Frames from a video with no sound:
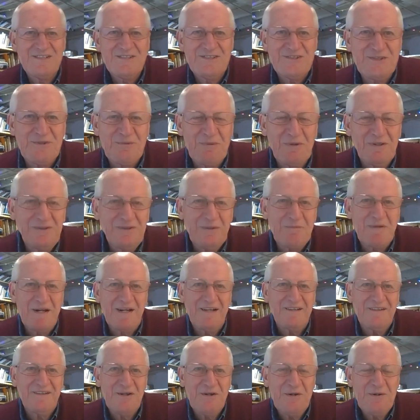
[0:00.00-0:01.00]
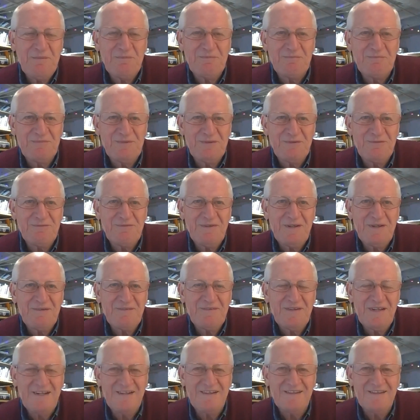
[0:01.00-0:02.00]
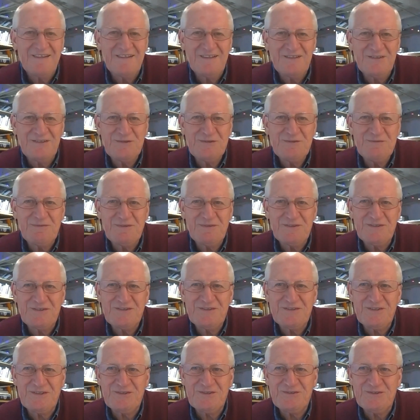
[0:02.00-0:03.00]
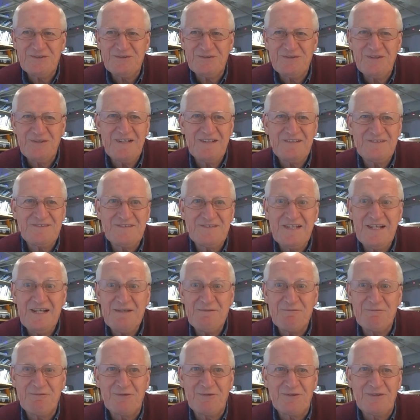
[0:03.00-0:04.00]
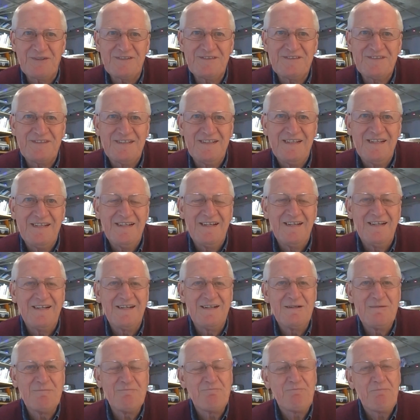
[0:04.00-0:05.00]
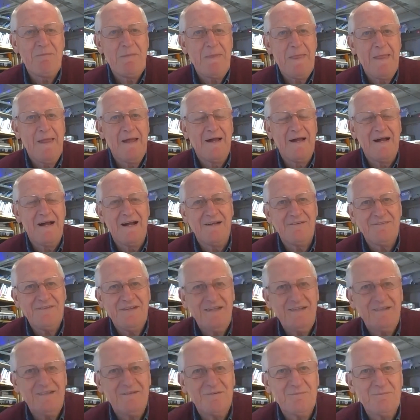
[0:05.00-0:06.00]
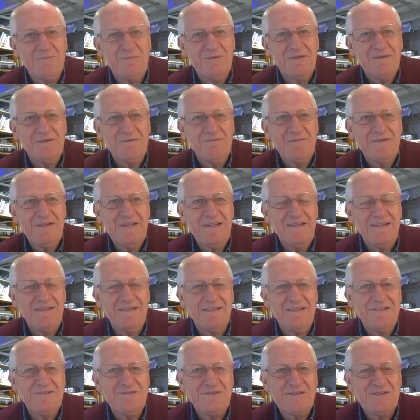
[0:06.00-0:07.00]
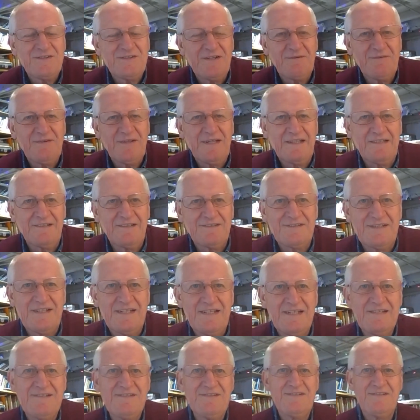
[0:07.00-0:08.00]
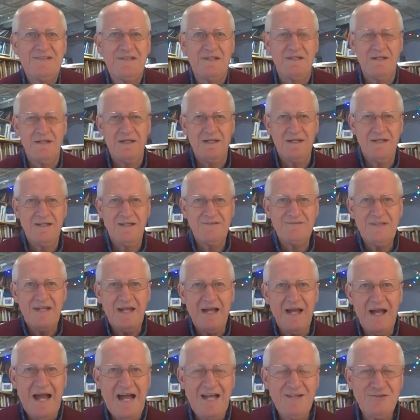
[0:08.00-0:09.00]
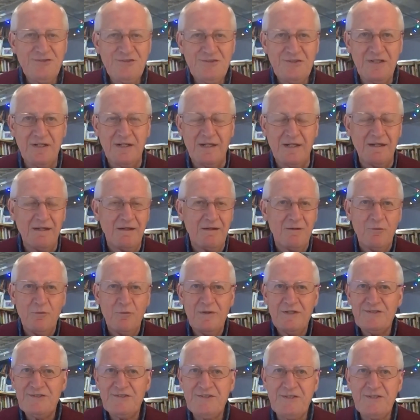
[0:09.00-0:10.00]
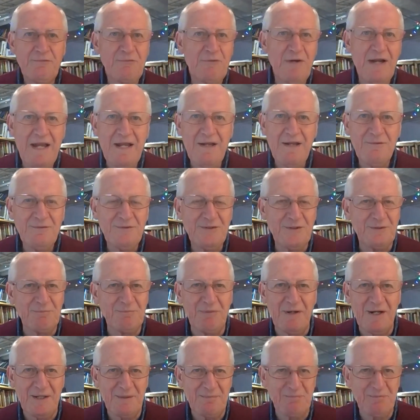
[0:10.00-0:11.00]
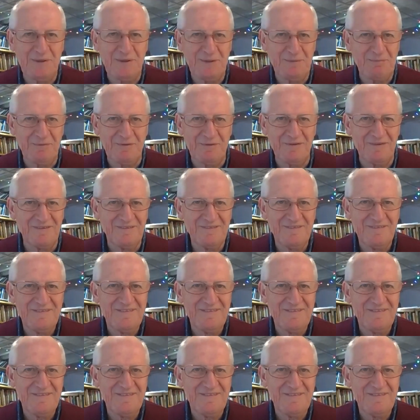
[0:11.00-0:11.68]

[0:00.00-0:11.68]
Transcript: So welcome back. I hope you found that a useful discussion. You had time for it. Um, I think one of the interesting things is, is that actually we're surrounded by people.